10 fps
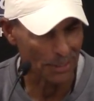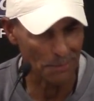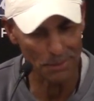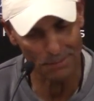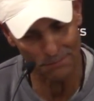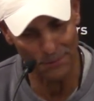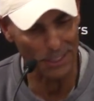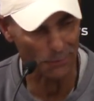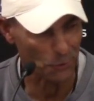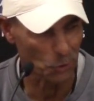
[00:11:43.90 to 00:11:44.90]
that'd be
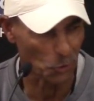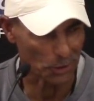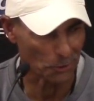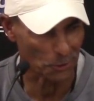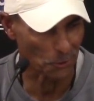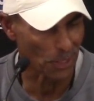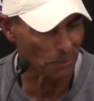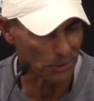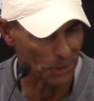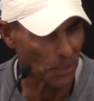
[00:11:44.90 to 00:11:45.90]
fun if you knew what they were going to
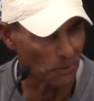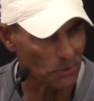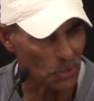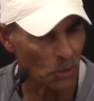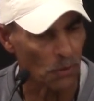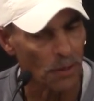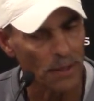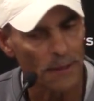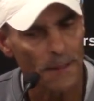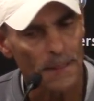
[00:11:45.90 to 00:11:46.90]
run, but you don't. So
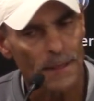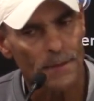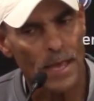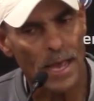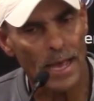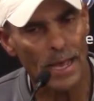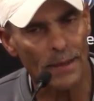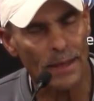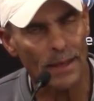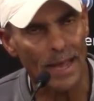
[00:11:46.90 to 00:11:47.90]

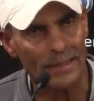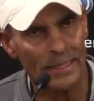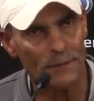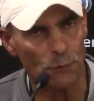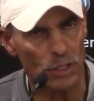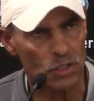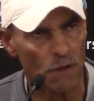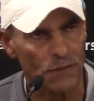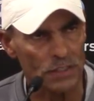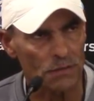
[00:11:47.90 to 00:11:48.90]
I think for us
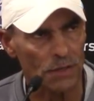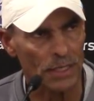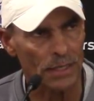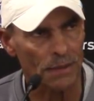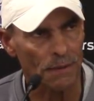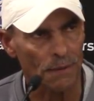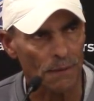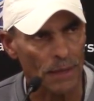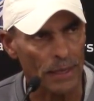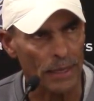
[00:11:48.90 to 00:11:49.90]
offensively,
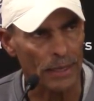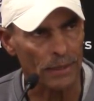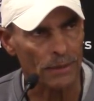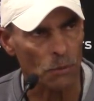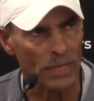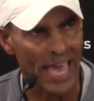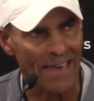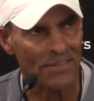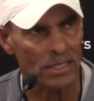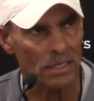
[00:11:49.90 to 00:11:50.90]
and we
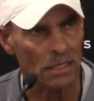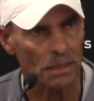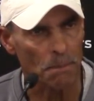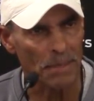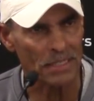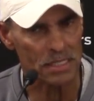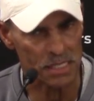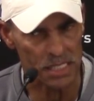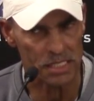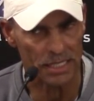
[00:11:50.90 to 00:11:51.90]
haven't been
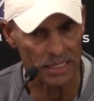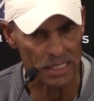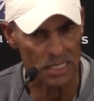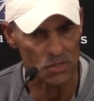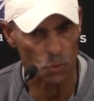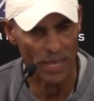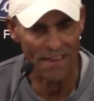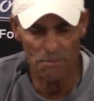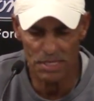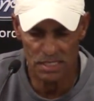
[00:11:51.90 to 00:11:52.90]
consistent at this, we
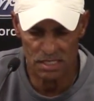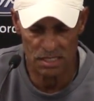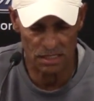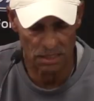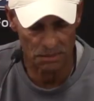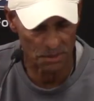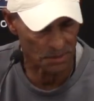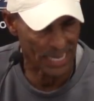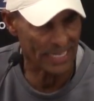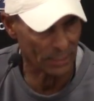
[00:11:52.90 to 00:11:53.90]
haven't been consistent at
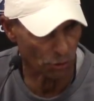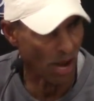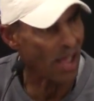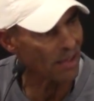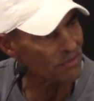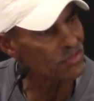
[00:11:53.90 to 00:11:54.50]
sustaining drives.